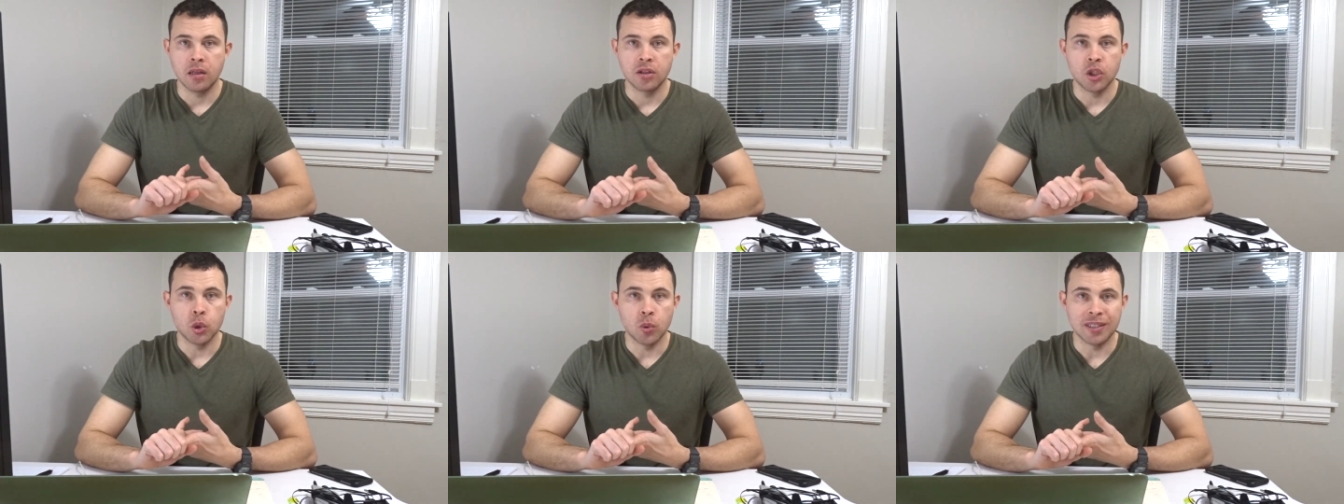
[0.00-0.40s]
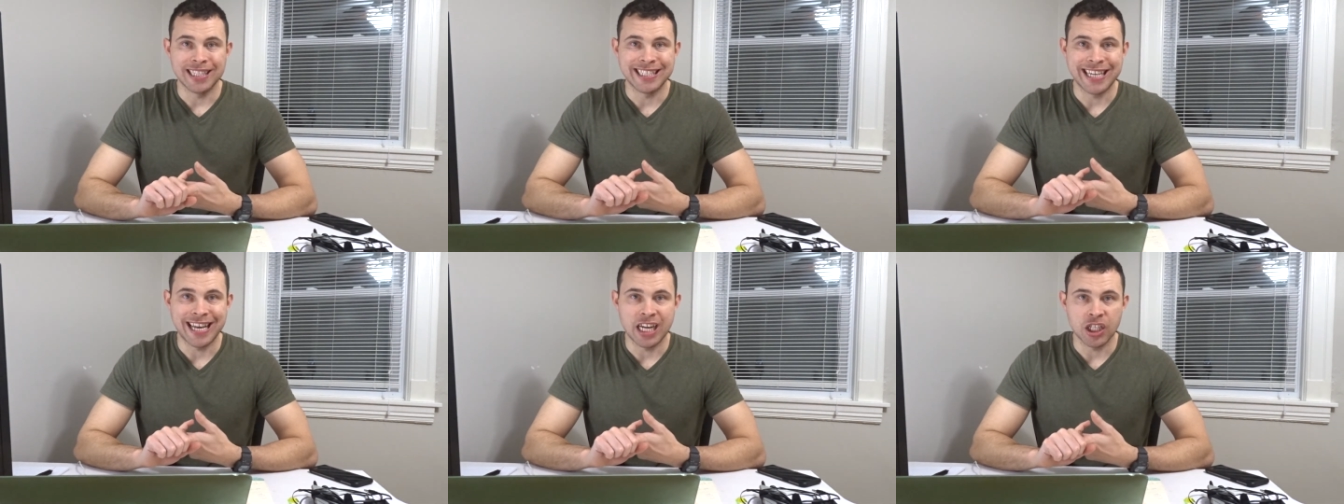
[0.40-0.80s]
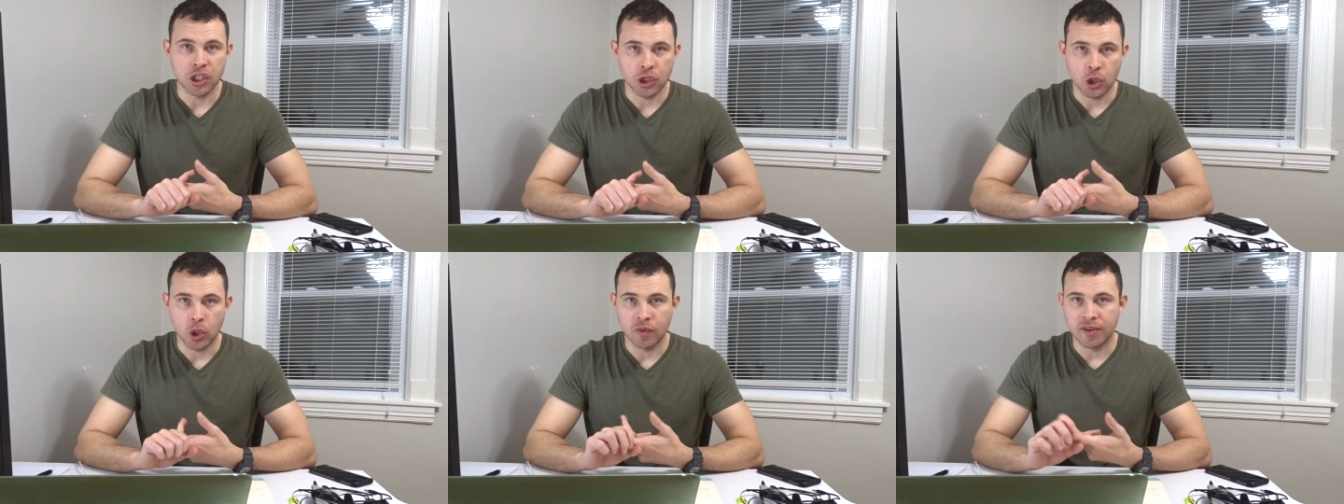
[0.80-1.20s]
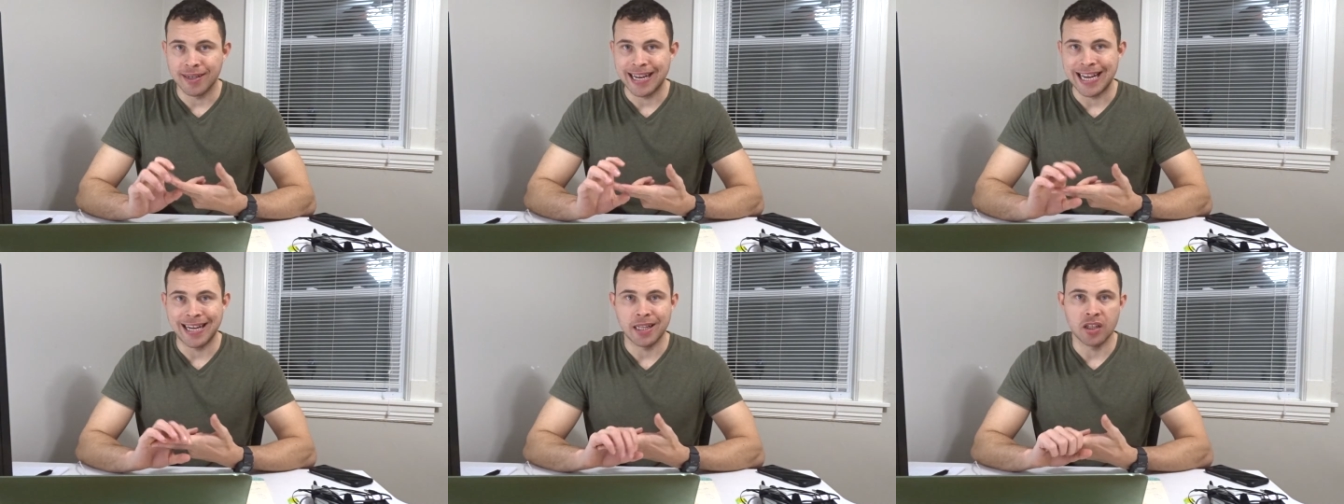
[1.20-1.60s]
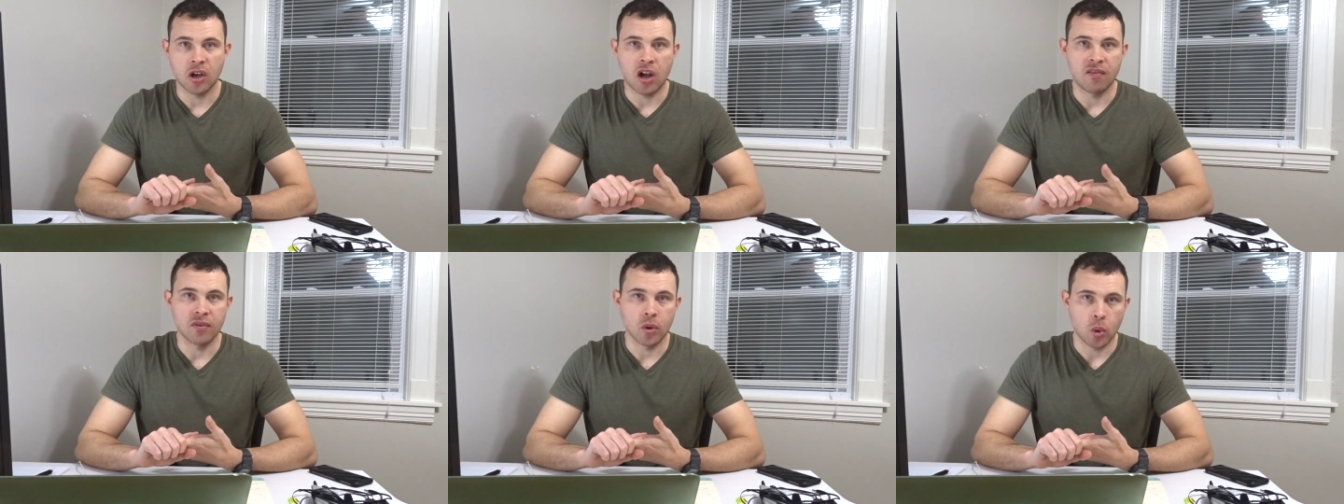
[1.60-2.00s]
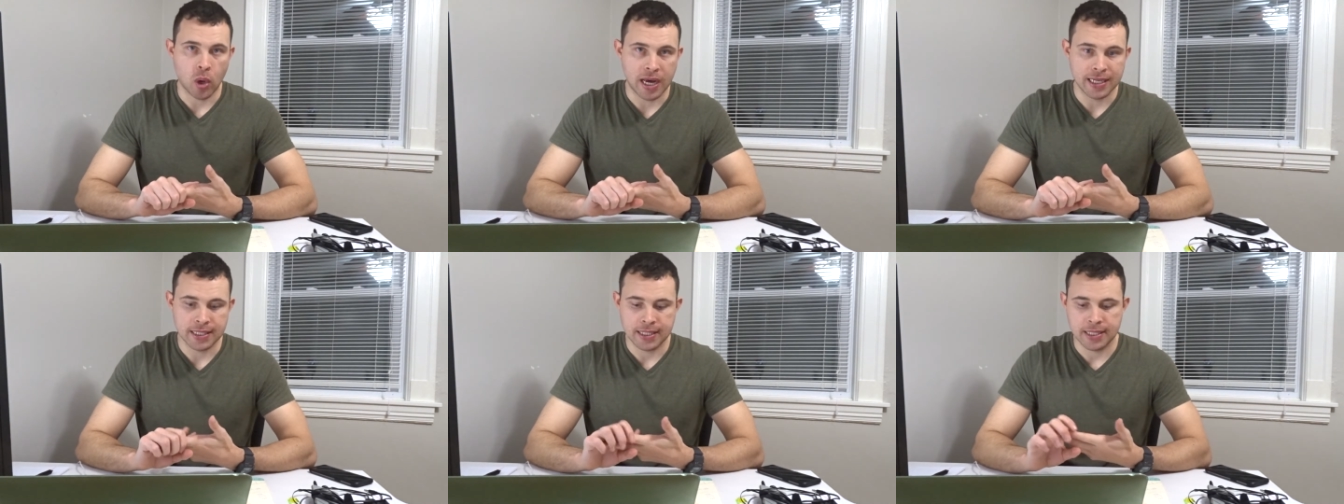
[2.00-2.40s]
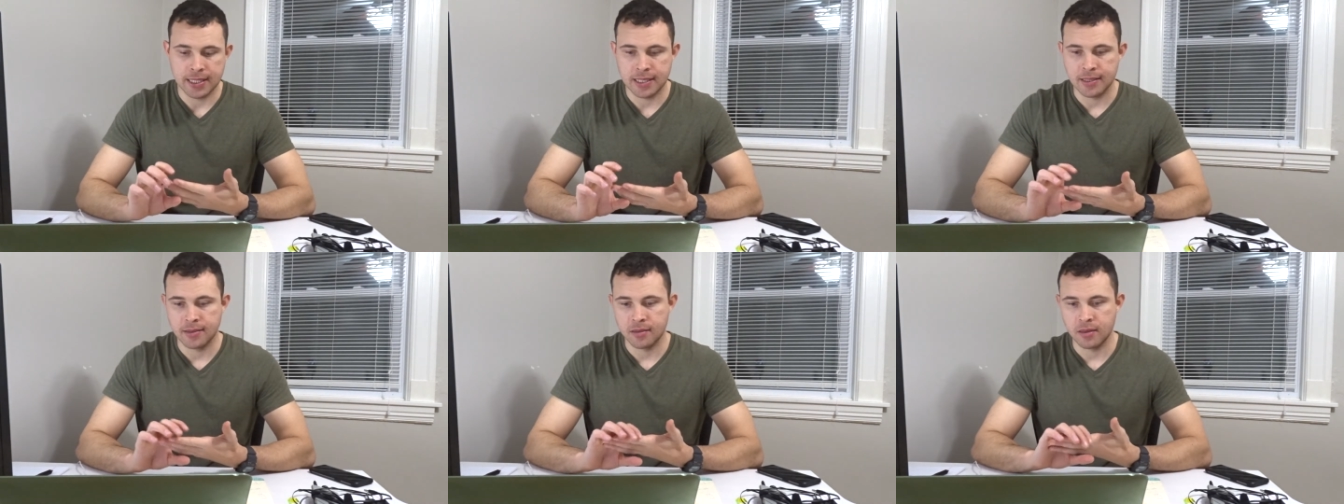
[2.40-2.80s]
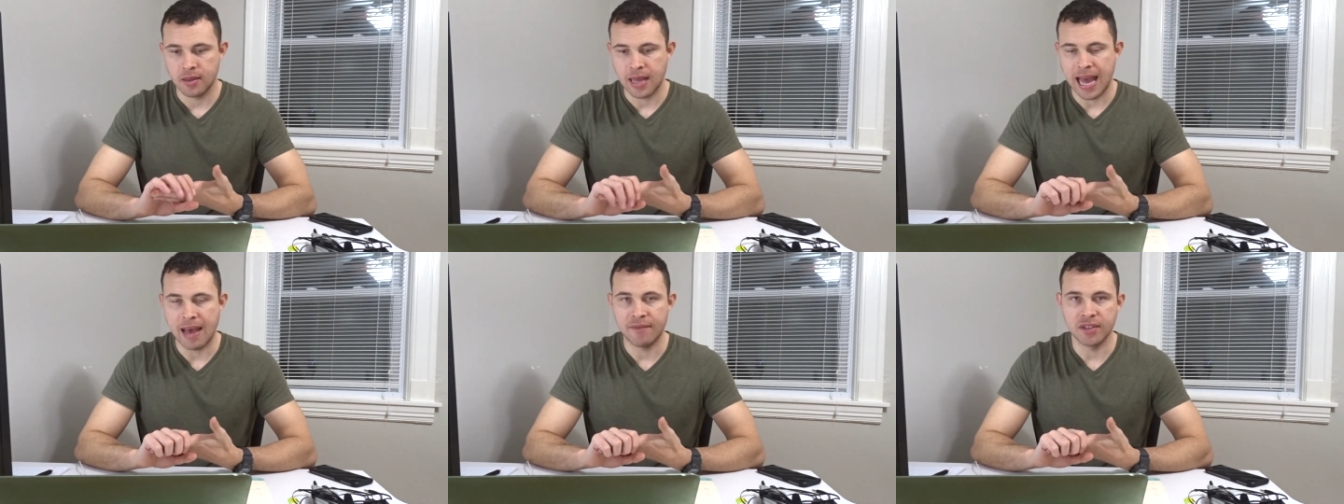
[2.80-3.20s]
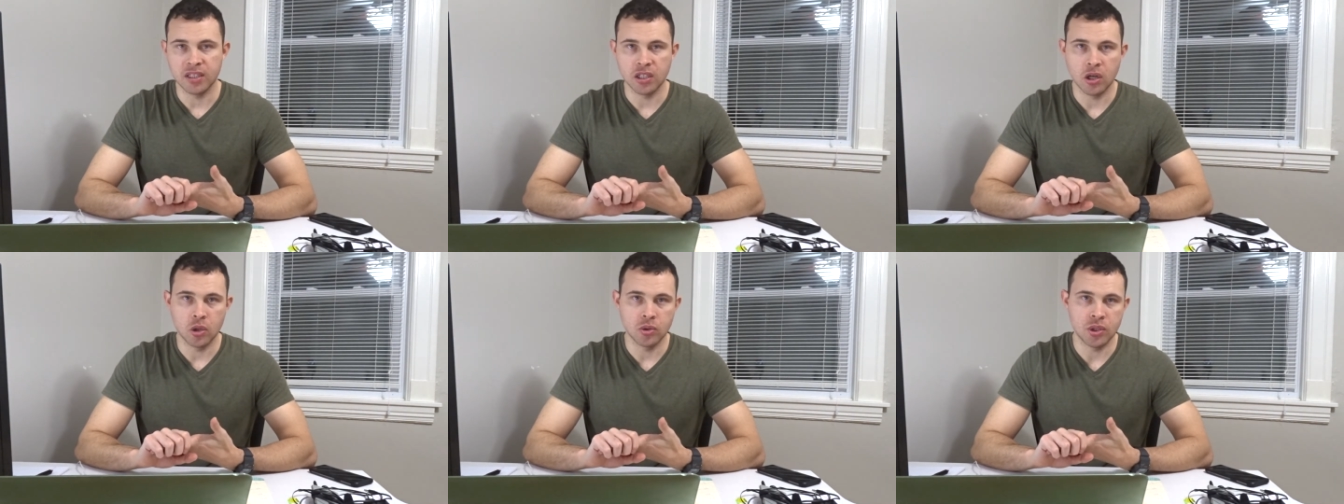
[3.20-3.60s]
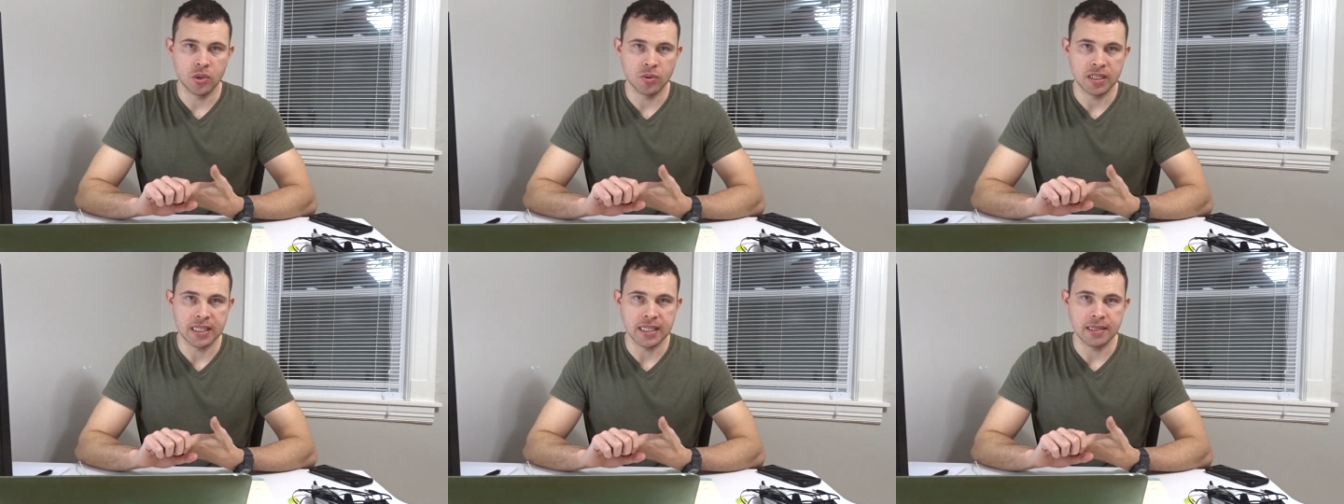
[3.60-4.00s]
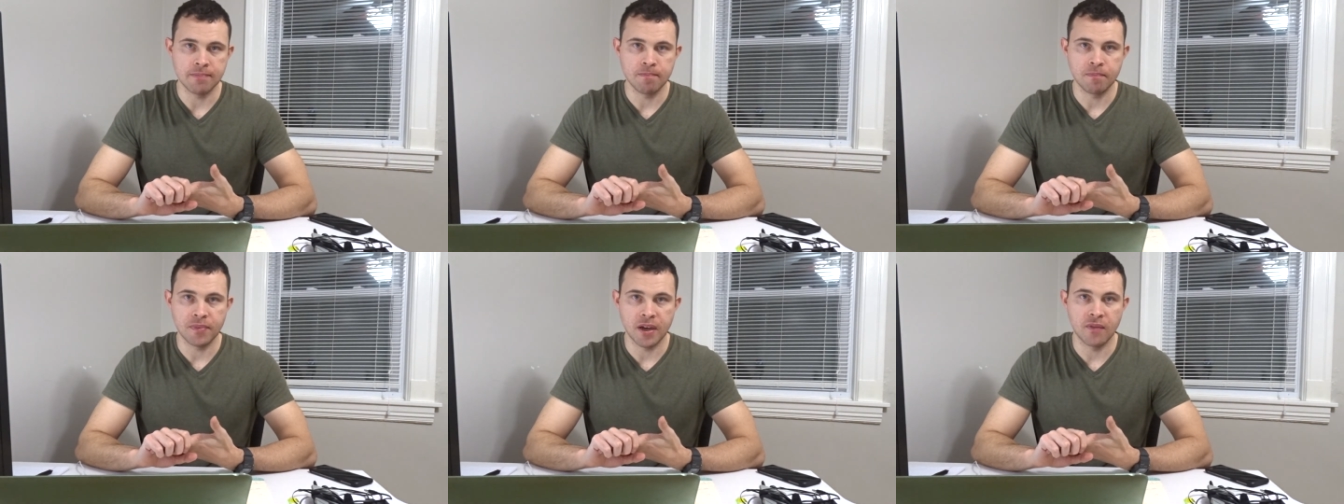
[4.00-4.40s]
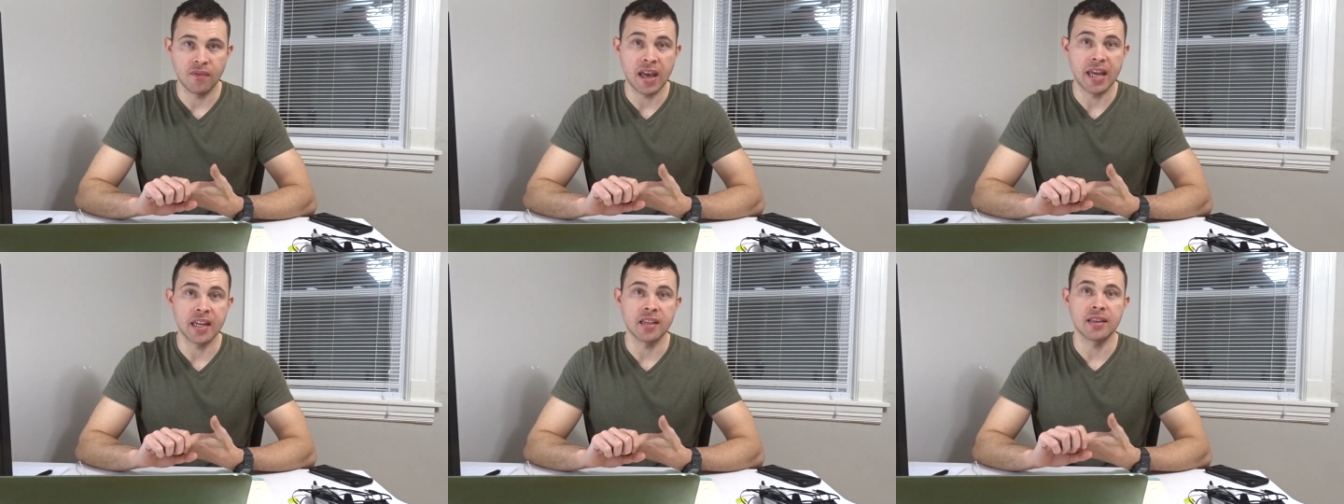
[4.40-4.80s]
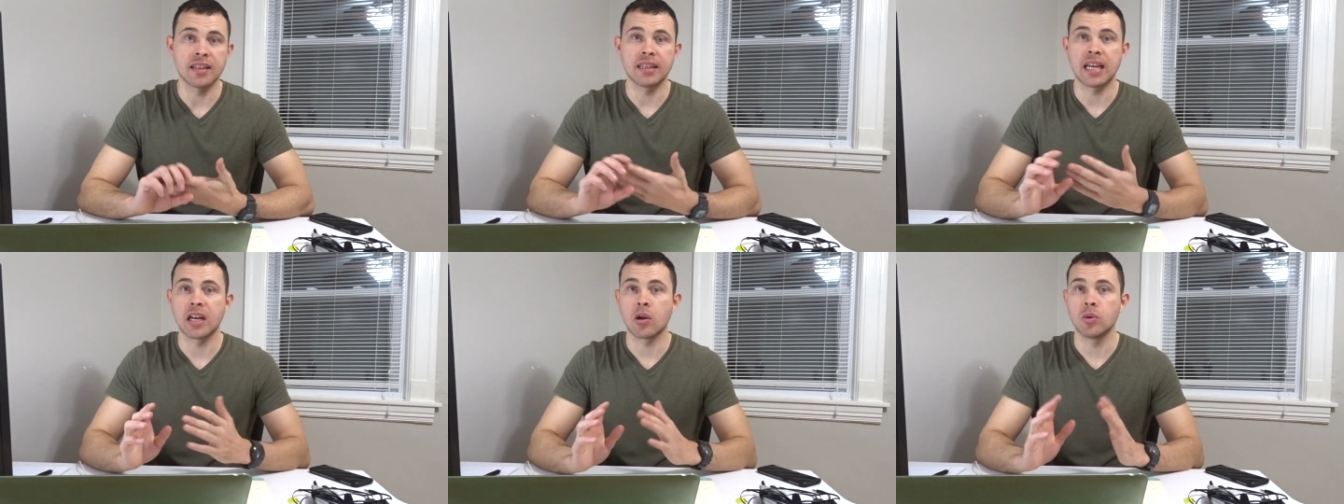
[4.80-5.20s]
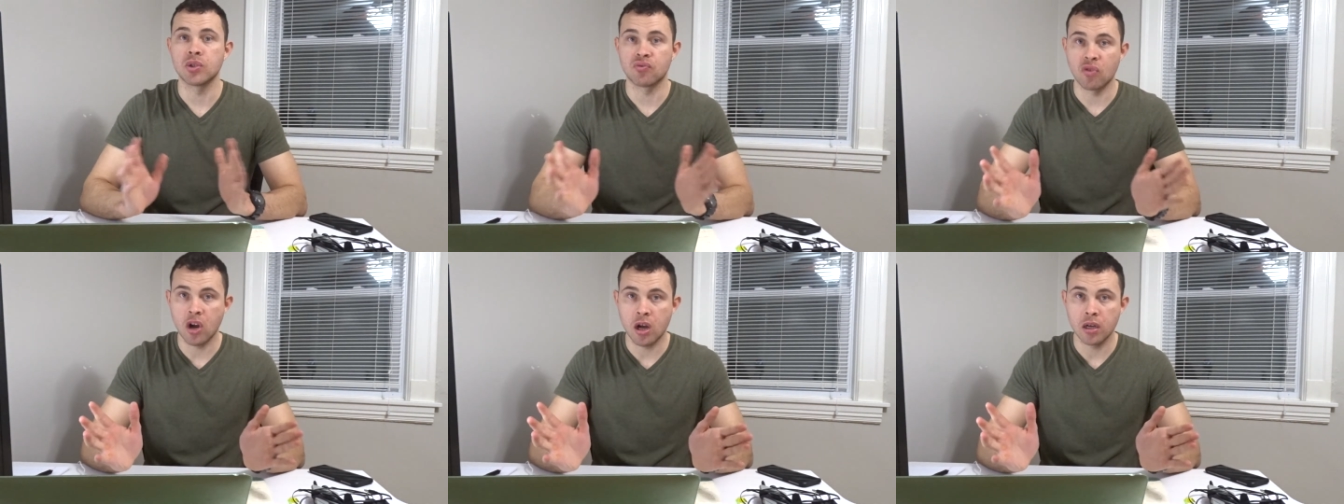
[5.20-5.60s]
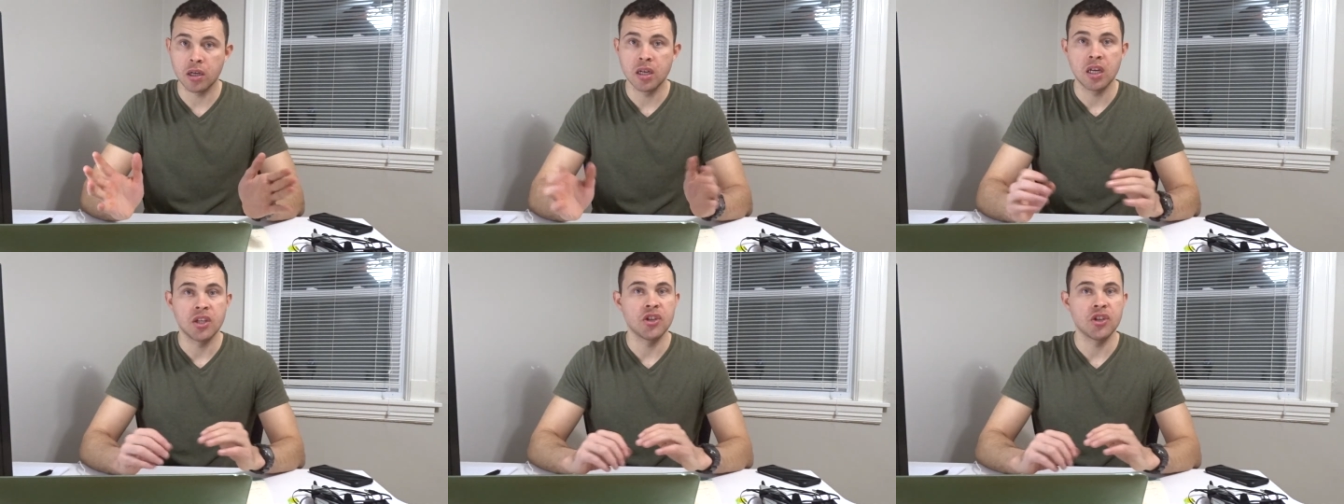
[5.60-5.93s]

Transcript: doing the tenant turnover, handling all requests, having the go-to team of anything that goes wrong.